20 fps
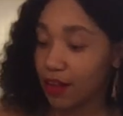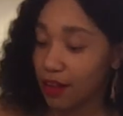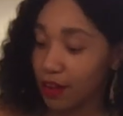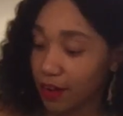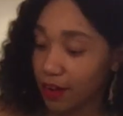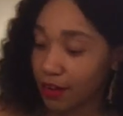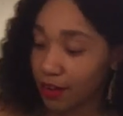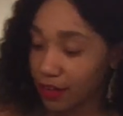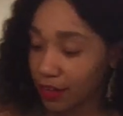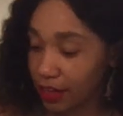
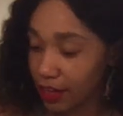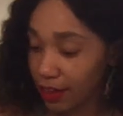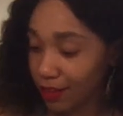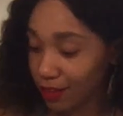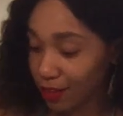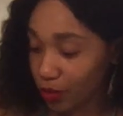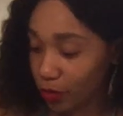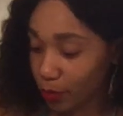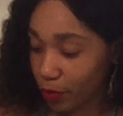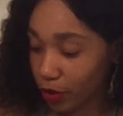Gonna get a
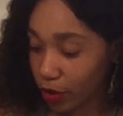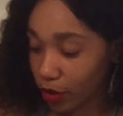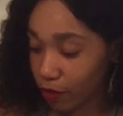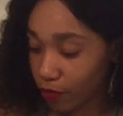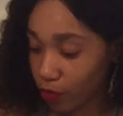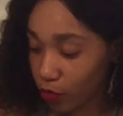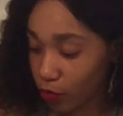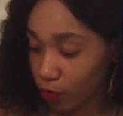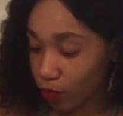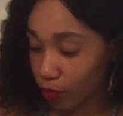little bit of
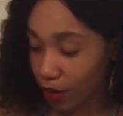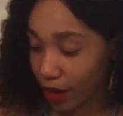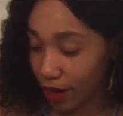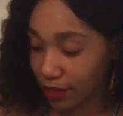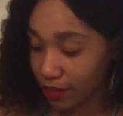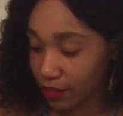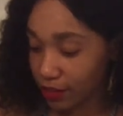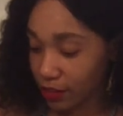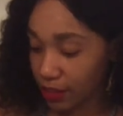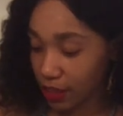the
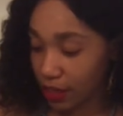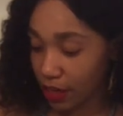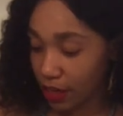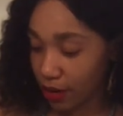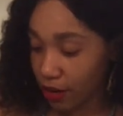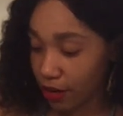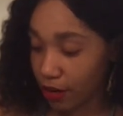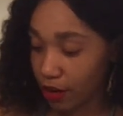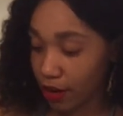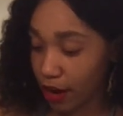rice
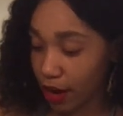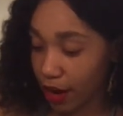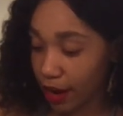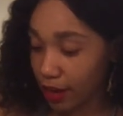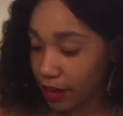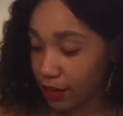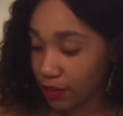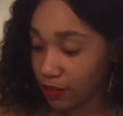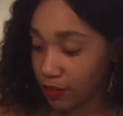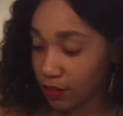here,
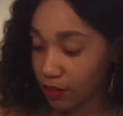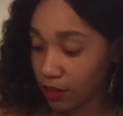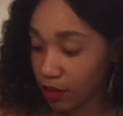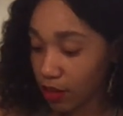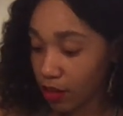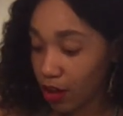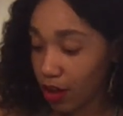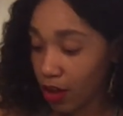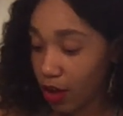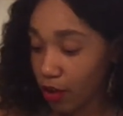nice
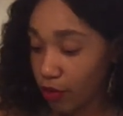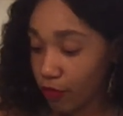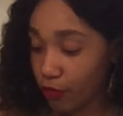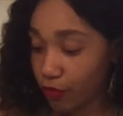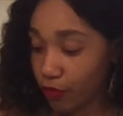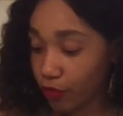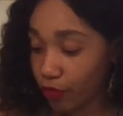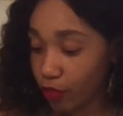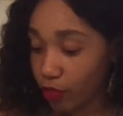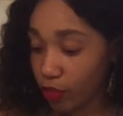
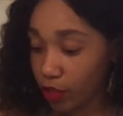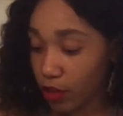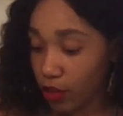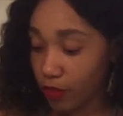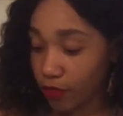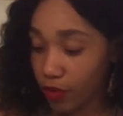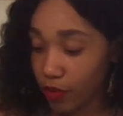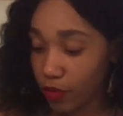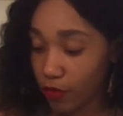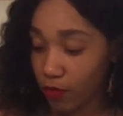
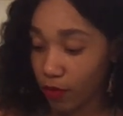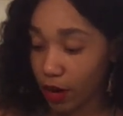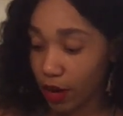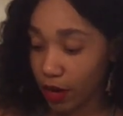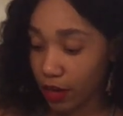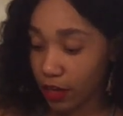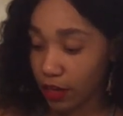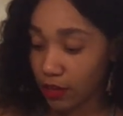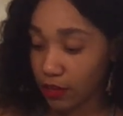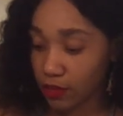fluffy
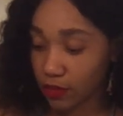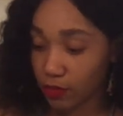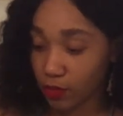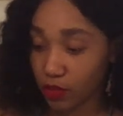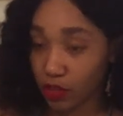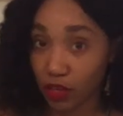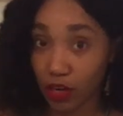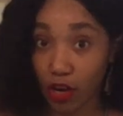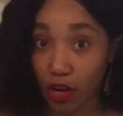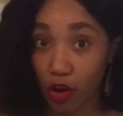rice,
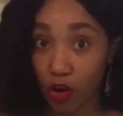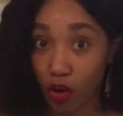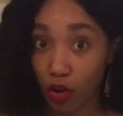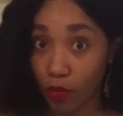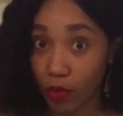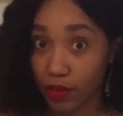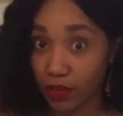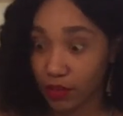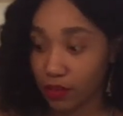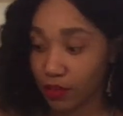which I always